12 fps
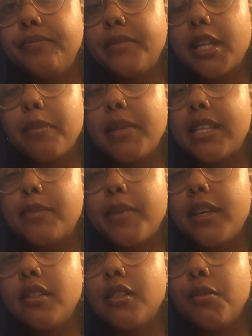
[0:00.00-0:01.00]
It could be as
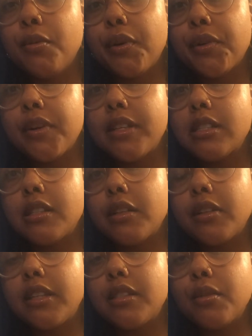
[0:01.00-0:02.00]
big as you want or as
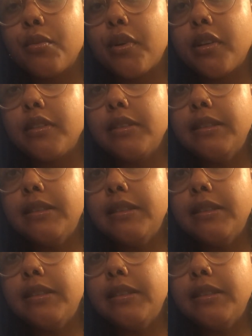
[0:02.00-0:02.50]
little as you want.